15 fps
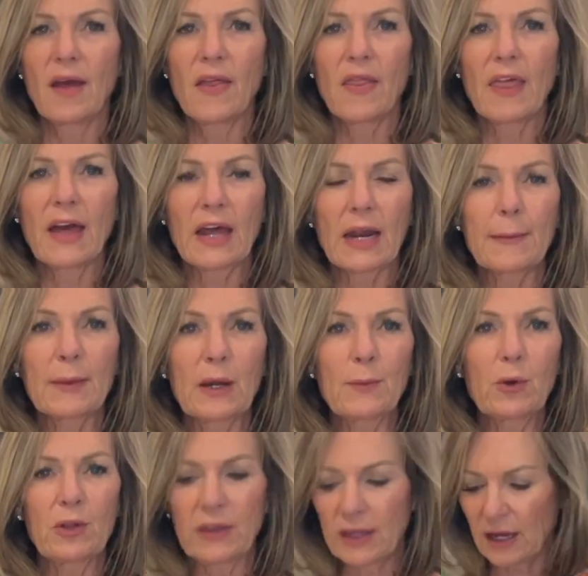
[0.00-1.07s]
that I'm gonna
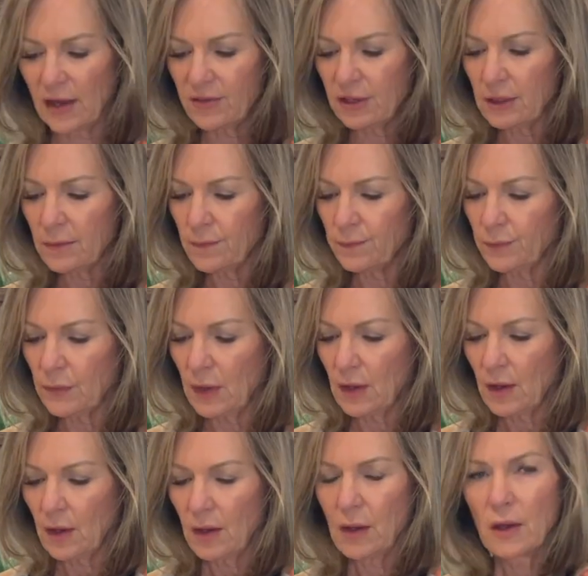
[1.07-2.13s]
put in the oven.
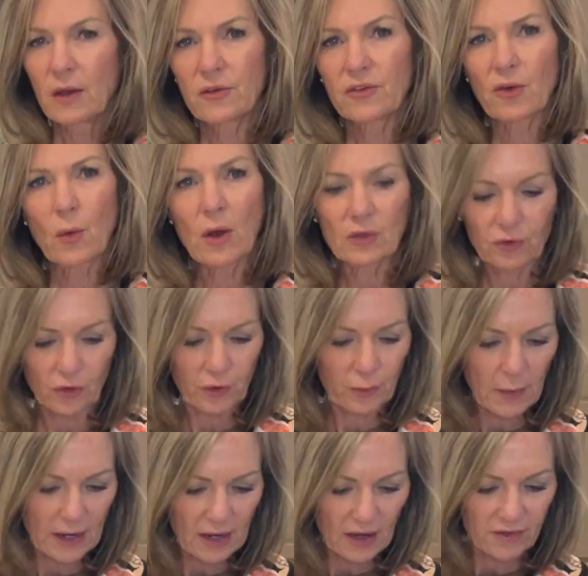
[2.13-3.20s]
So I'll turn
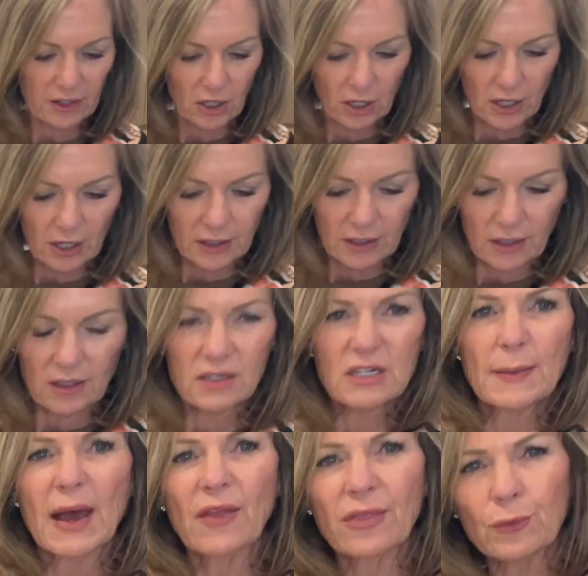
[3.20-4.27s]
my oven on to
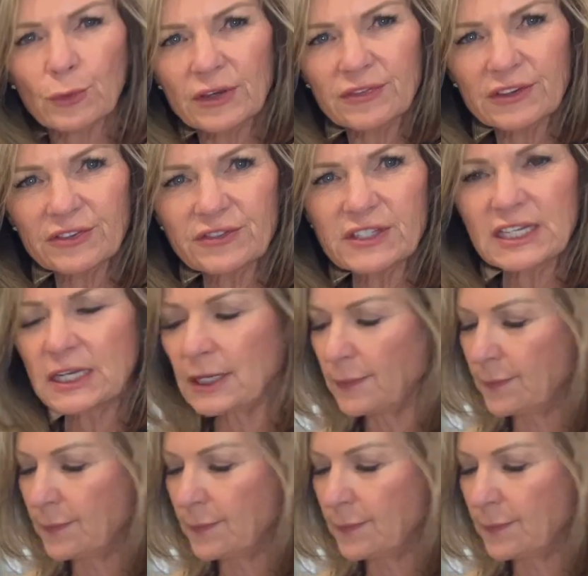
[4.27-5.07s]
about 350.